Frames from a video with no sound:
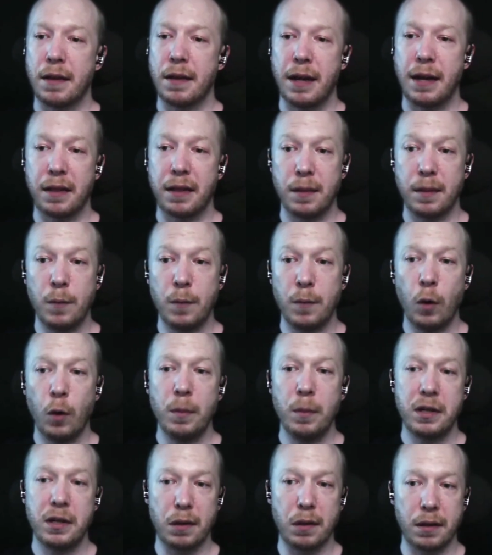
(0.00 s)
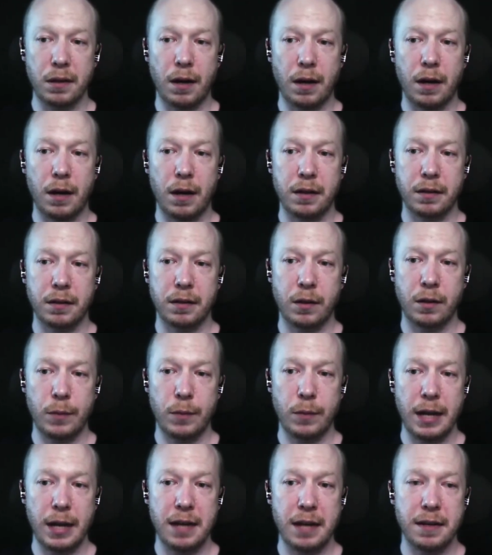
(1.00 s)
that the moment you start
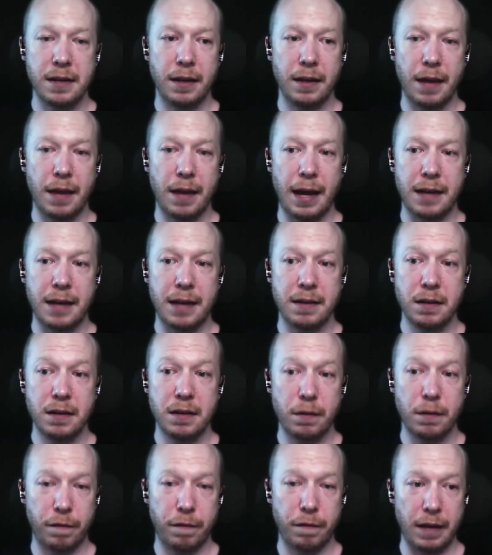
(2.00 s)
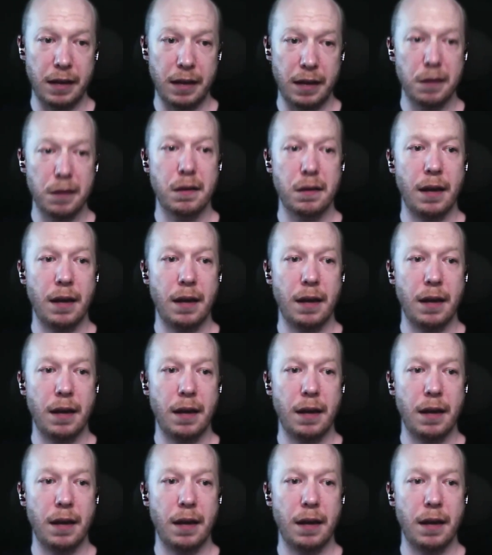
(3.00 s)
creating that interface